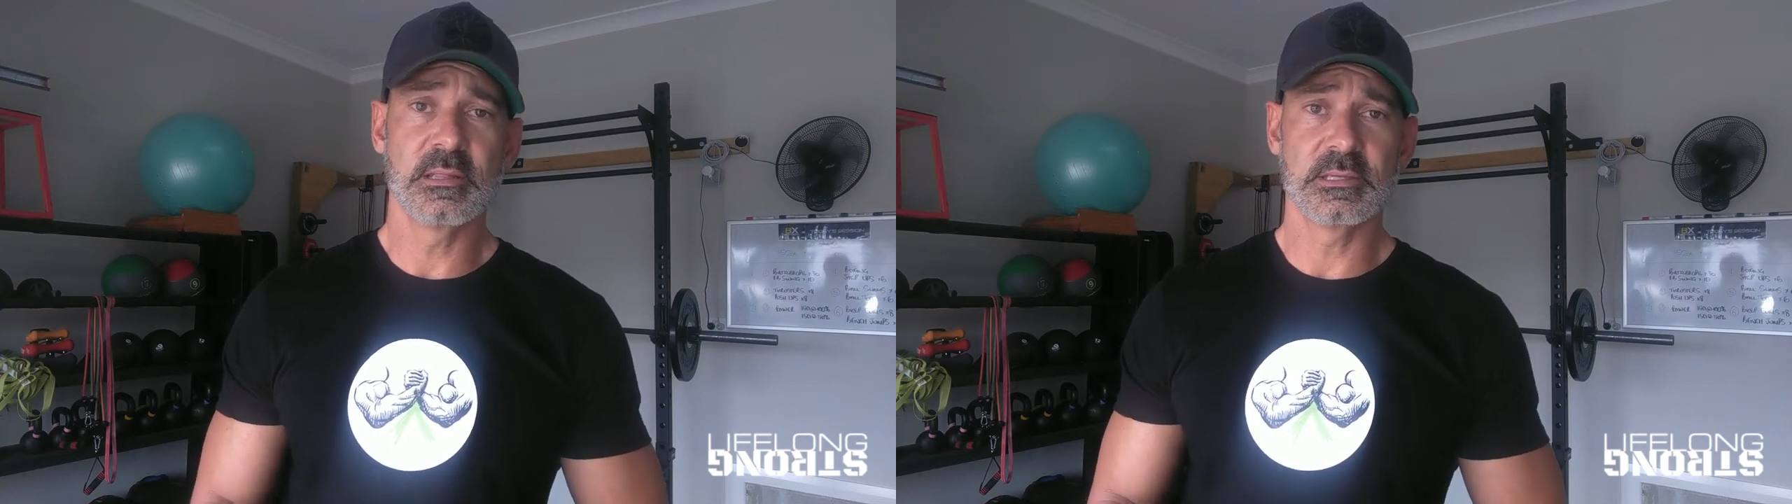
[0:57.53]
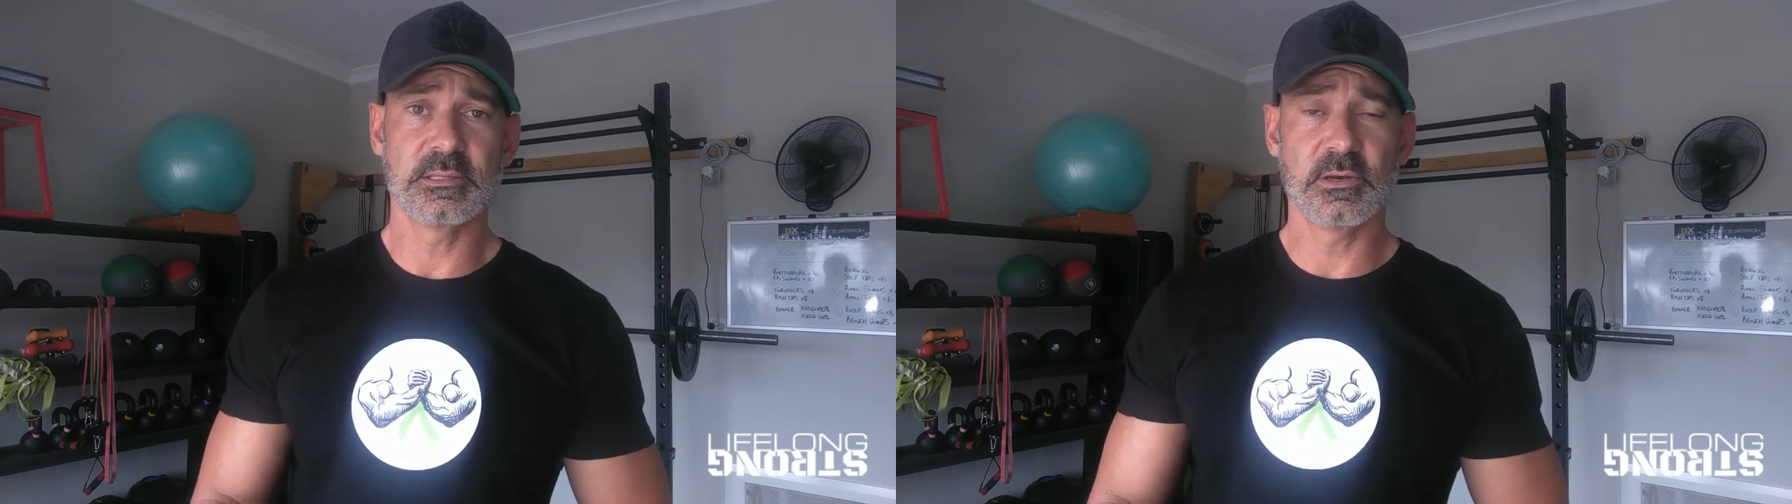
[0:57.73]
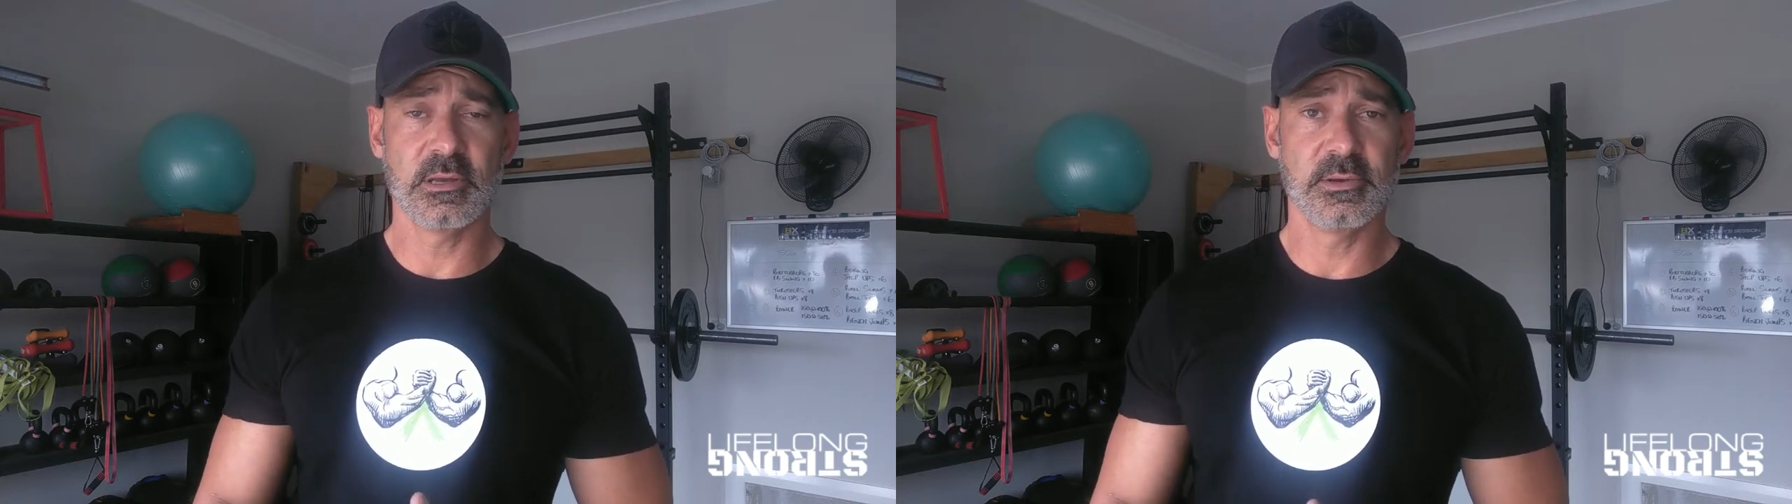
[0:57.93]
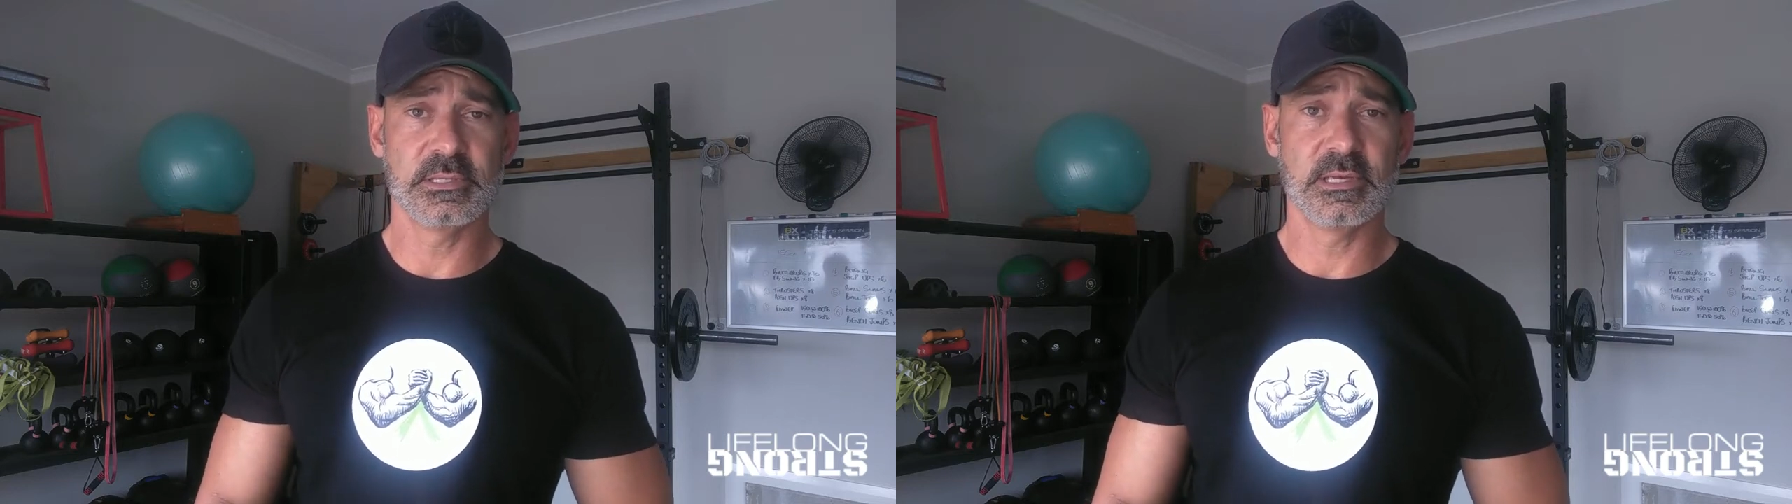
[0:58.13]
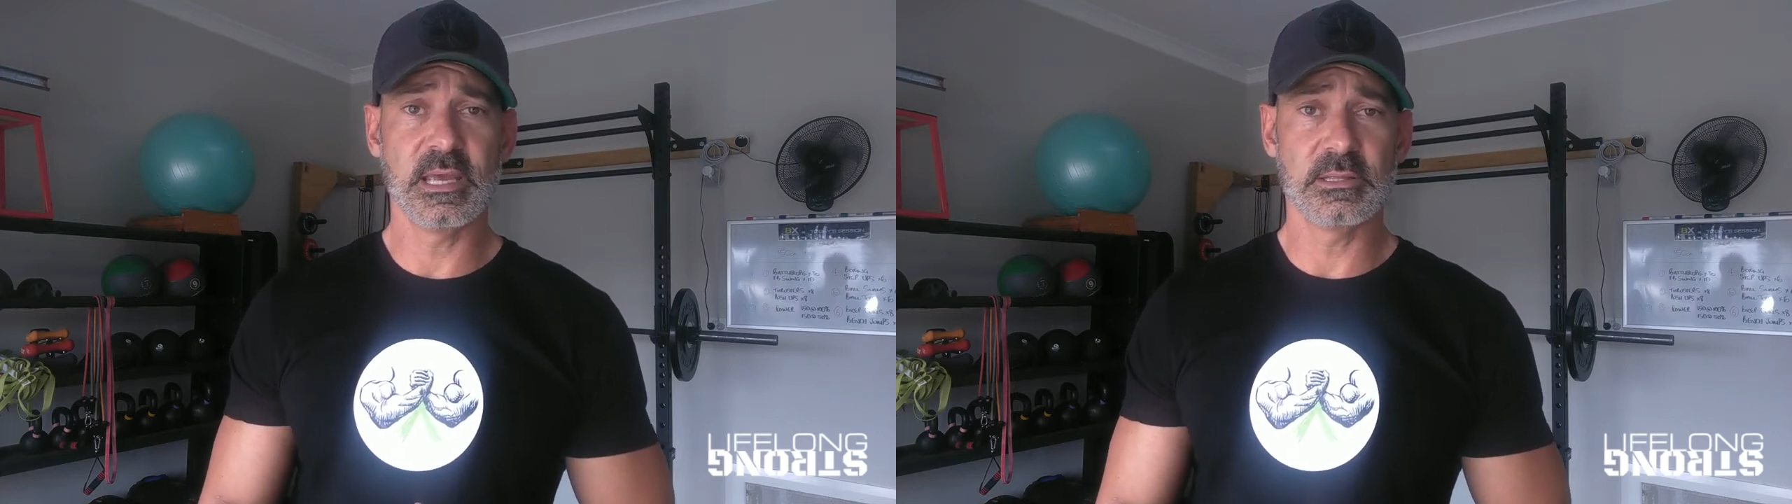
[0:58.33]
that's not going
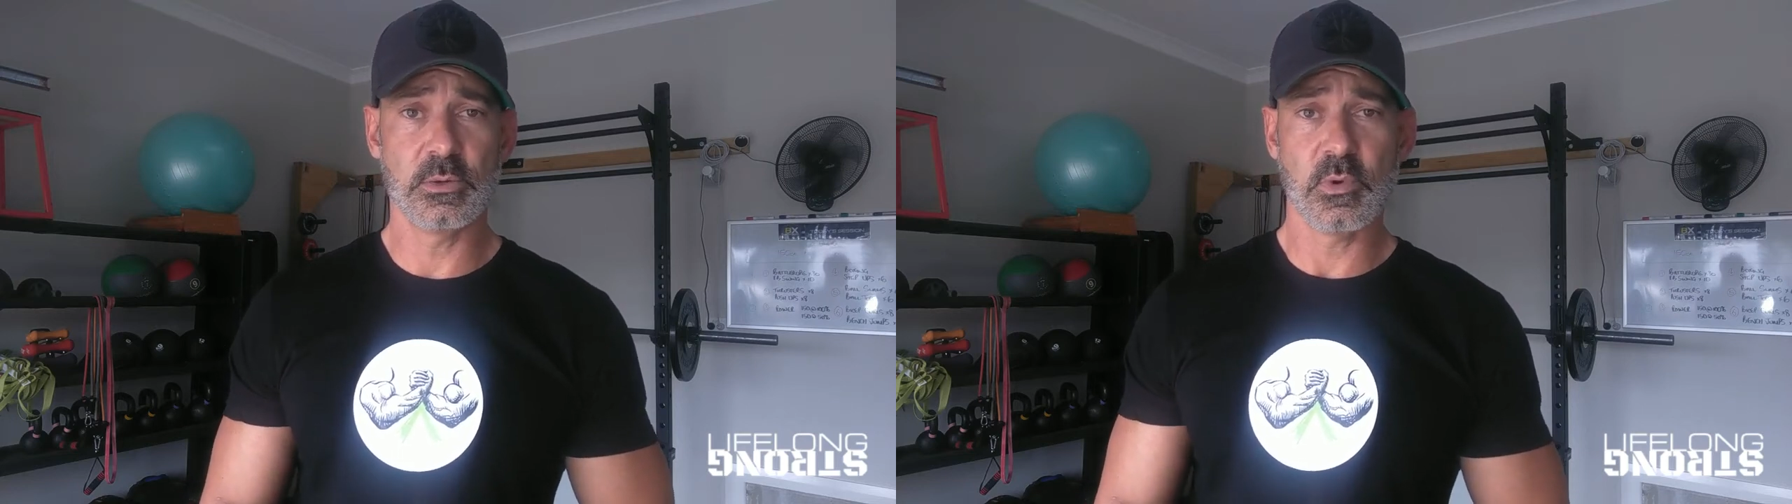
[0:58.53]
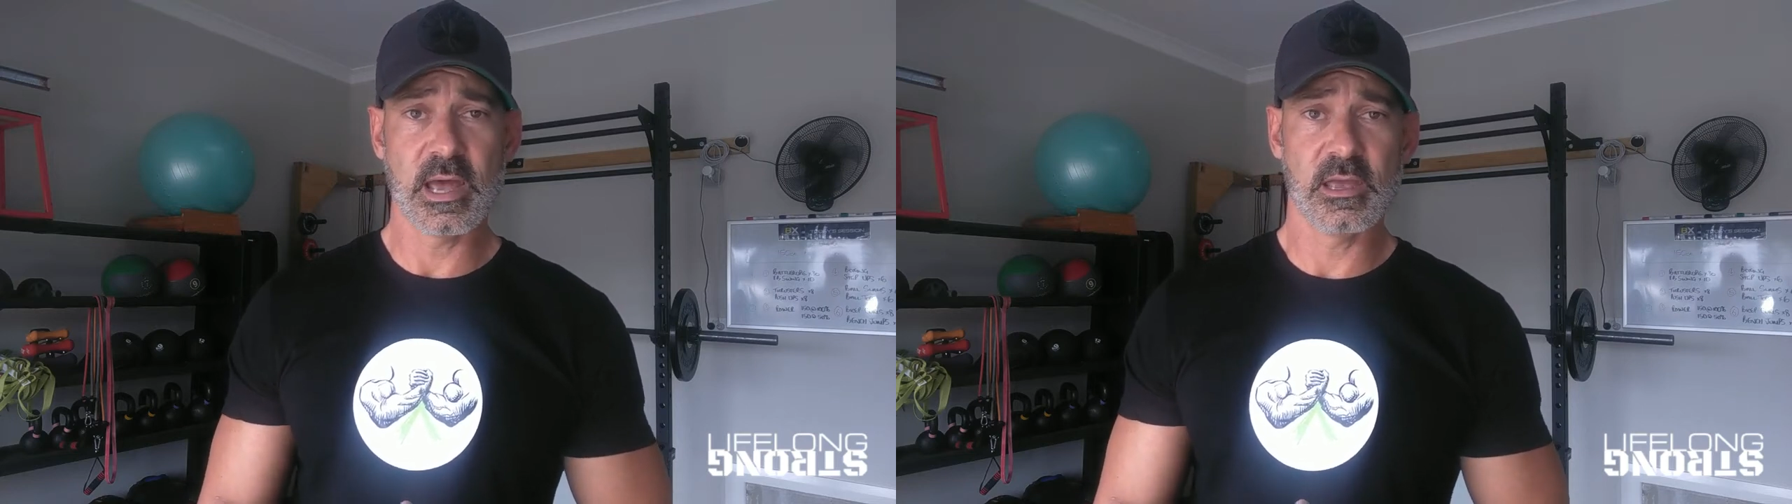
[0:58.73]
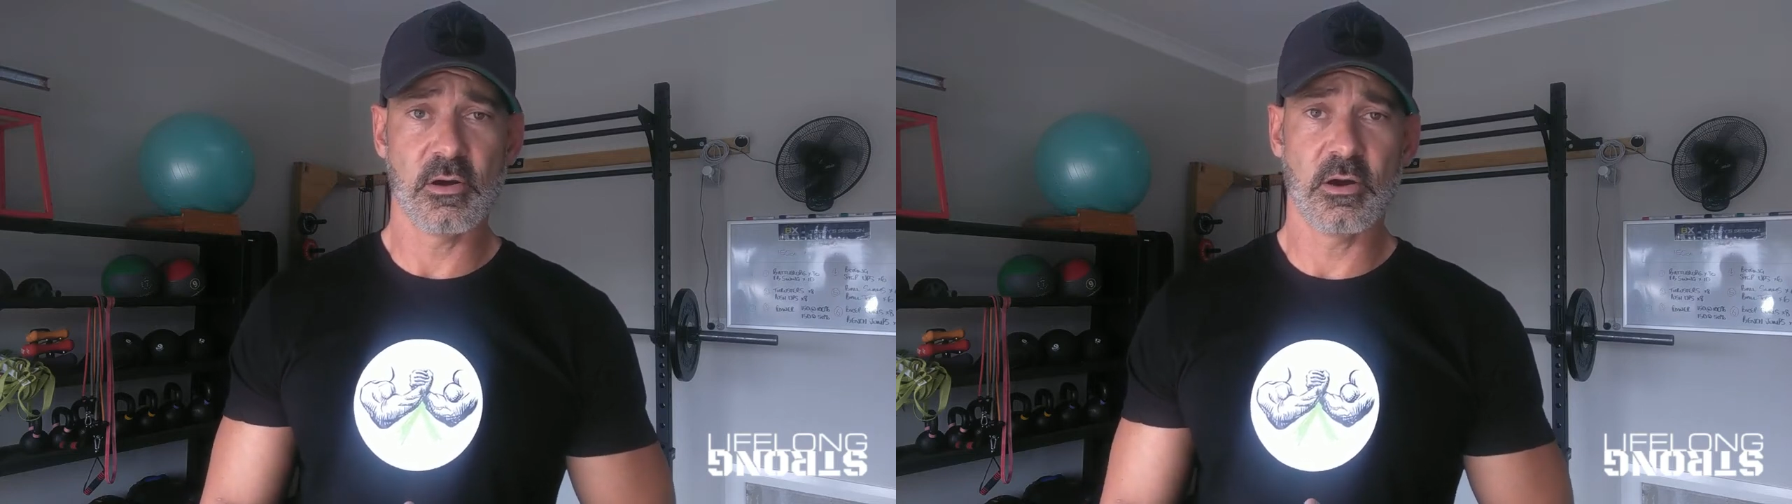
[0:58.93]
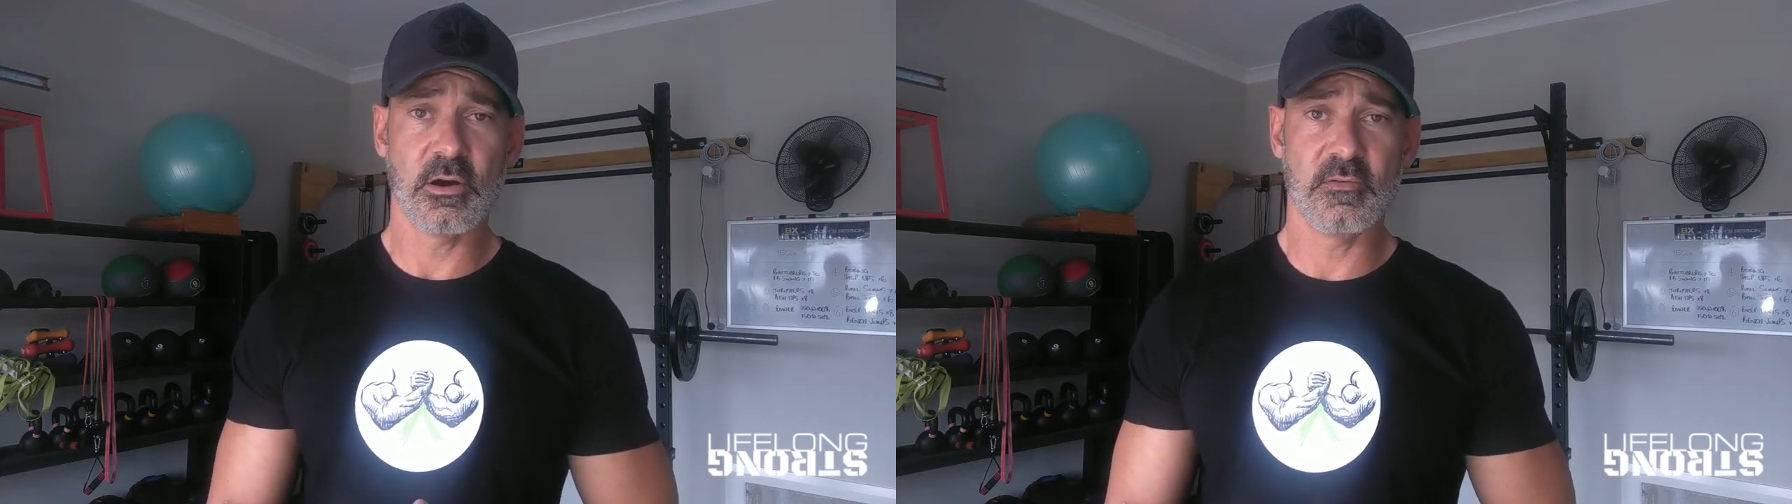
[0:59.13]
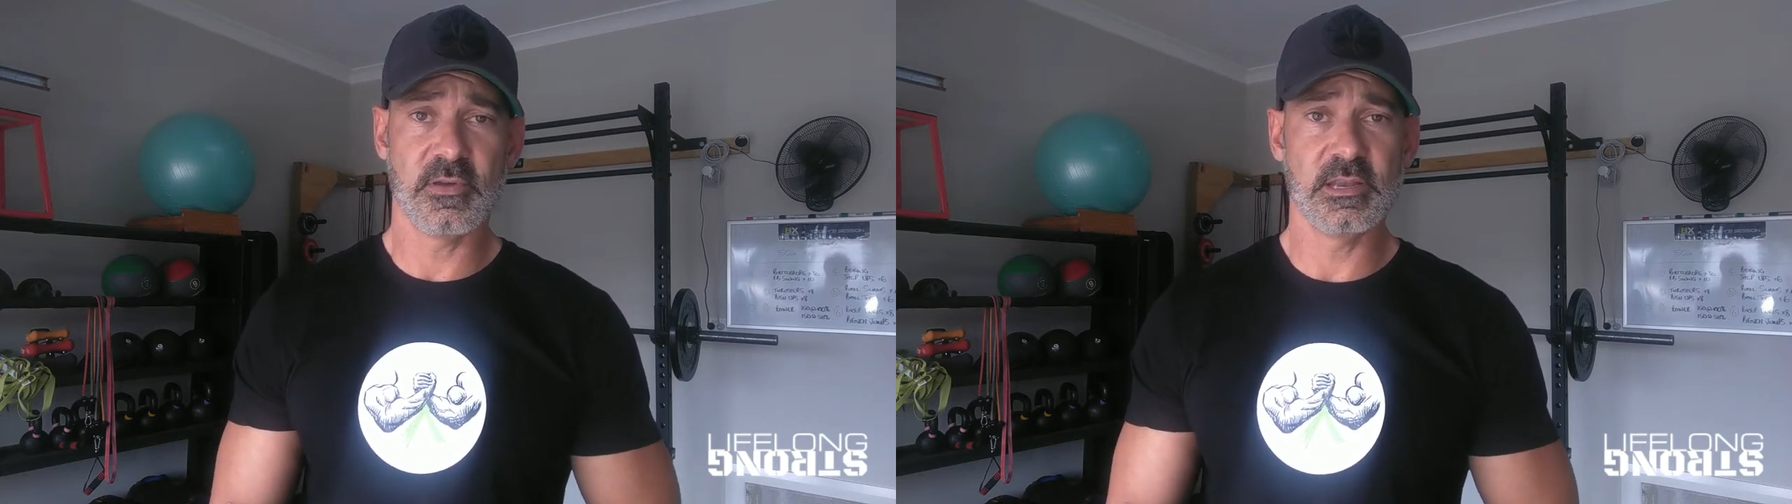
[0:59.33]
to get in the way of